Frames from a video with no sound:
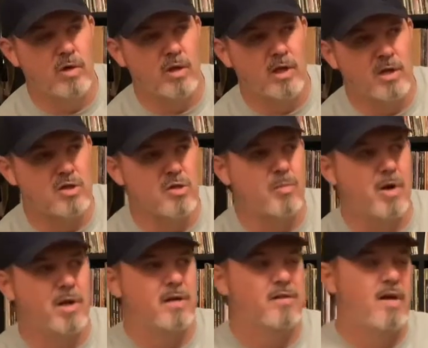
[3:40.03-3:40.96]
get your
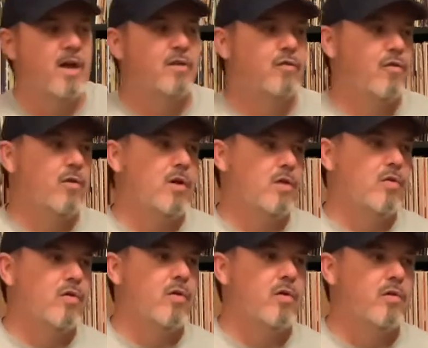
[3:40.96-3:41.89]
money tax free
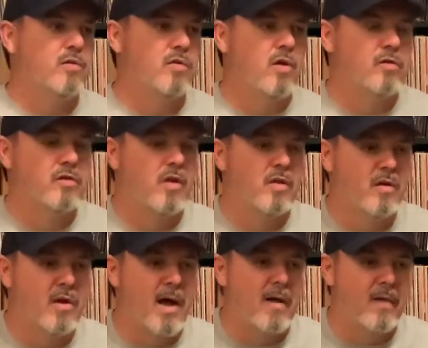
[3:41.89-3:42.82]
through those
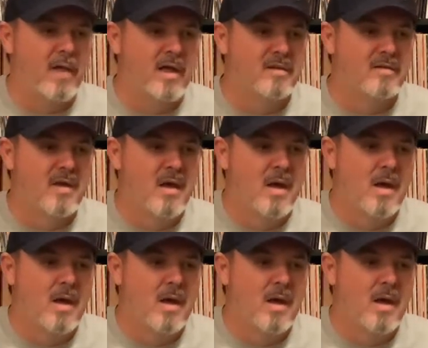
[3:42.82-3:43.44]
other outlets.